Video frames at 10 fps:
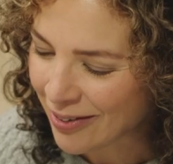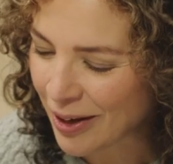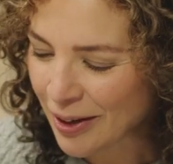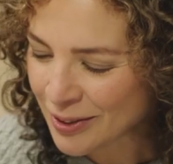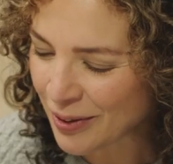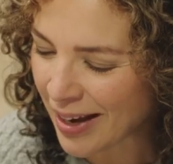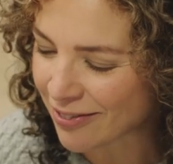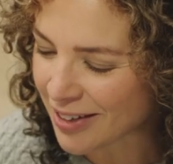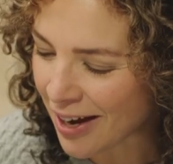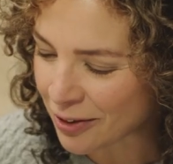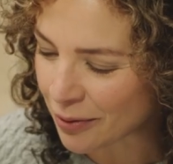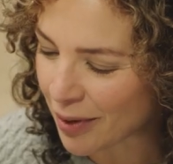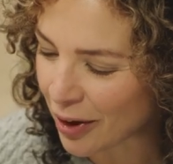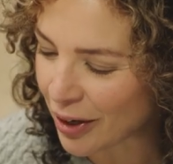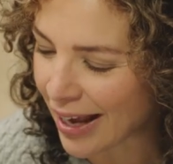We also have Dr.
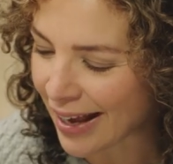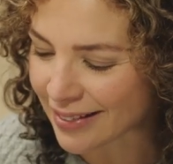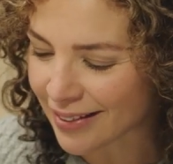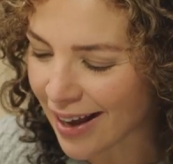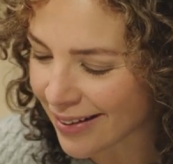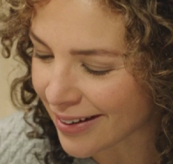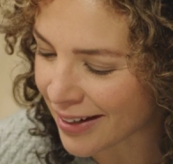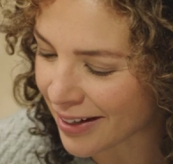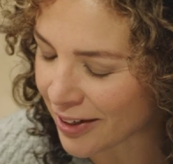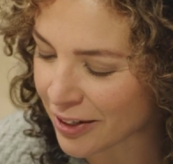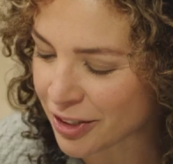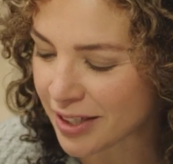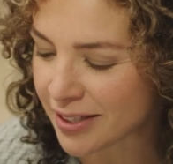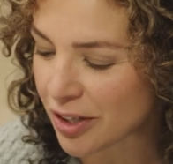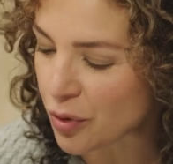Mary Ann Lila here.
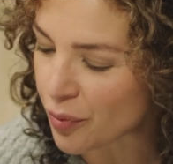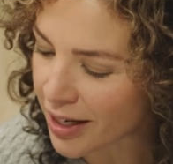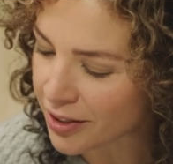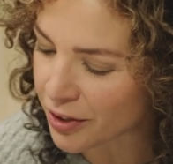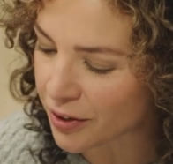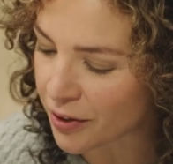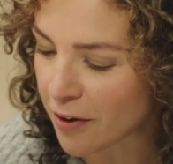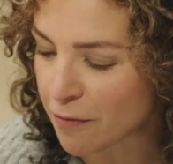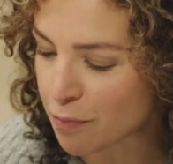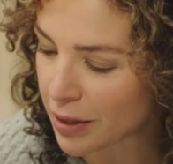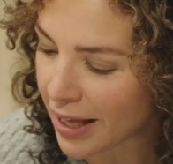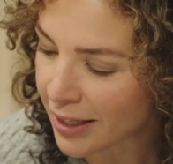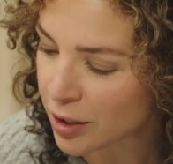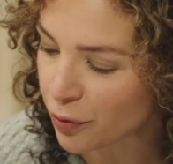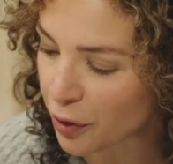She's the Director of
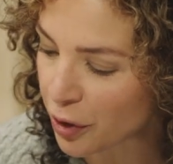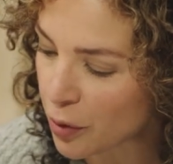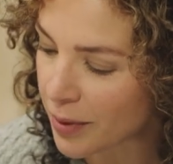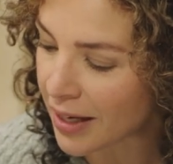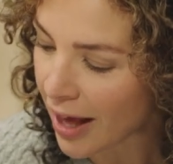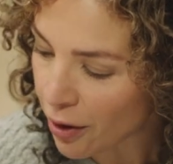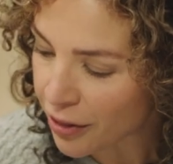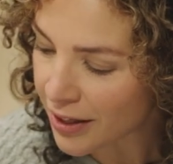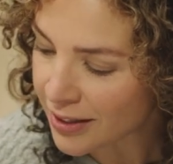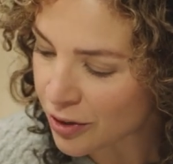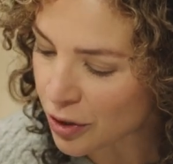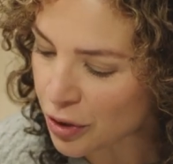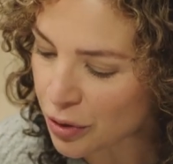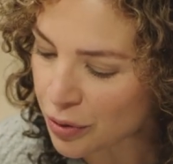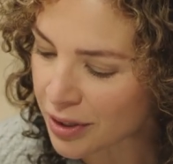Plants for Human Health
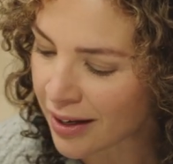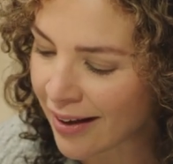Institute.